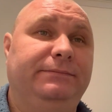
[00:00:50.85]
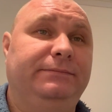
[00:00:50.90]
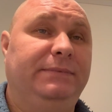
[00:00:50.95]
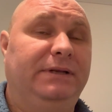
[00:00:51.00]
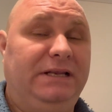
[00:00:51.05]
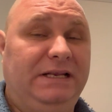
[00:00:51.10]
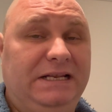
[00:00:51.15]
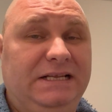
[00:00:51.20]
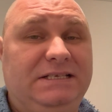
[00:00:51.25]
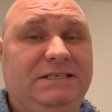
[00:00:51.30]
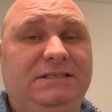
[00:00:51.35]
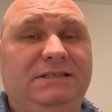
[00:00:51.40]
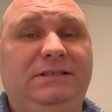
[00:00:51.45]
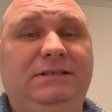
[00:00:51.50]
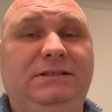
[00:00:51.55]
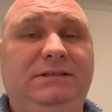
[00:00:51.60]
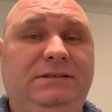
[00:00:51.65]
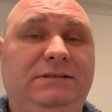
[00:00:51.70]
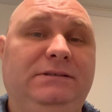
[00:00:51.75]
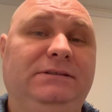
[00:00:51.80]

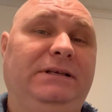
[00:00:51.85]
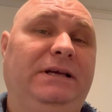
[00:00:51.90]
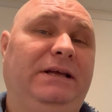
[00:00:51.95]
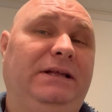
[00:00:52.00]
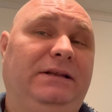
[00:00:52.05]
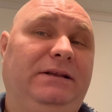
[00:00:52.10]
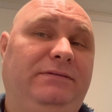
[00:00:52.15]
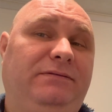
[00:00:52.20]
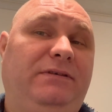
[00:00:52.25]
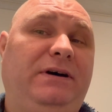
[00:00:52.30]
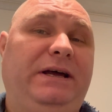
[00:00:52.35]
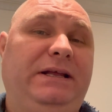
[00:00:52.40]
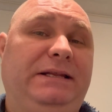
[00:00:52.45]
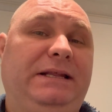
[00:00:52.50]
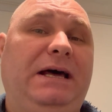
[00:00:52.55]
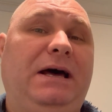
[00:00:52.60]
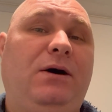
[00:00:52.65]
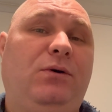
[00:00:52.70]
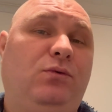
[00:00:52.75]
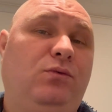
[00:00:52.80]
listen and find
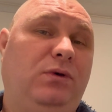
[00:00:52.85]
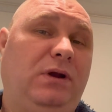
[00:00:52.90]
out